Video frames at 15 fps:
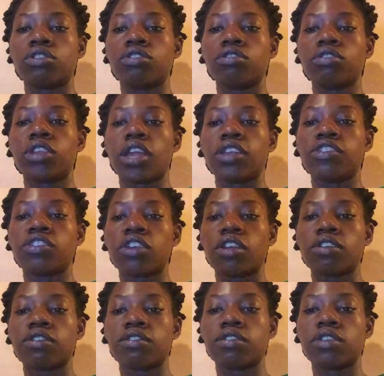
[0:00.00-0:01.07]
to
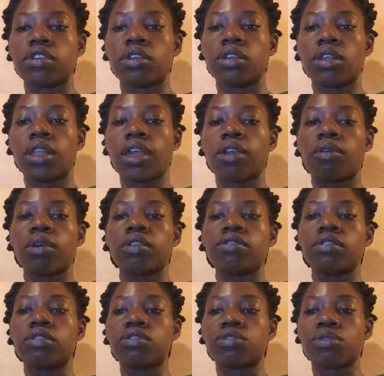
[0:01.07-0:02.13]
digest
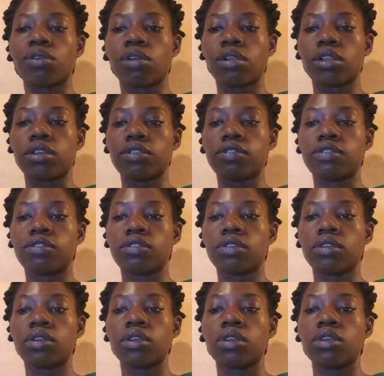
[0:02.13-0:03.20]
liquids and solids,
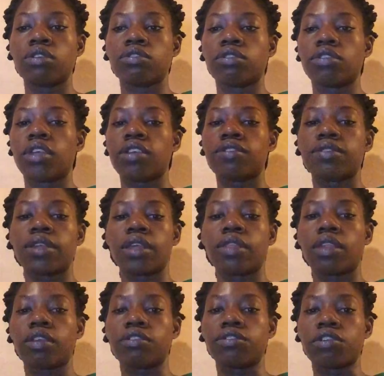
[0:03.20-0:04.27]
so they stay
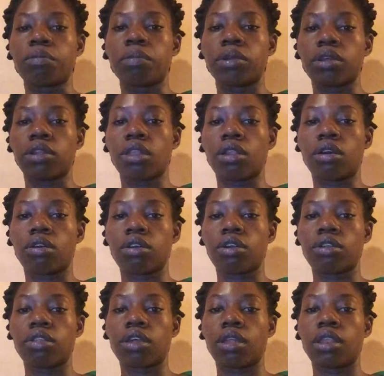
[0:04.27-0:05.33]
in their stomach
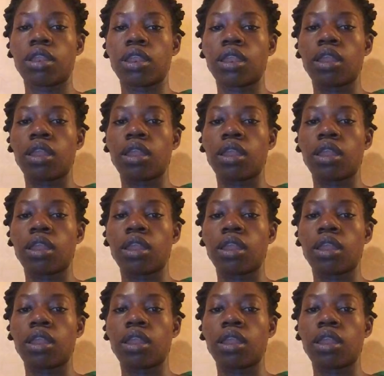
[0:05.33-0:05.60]
longer than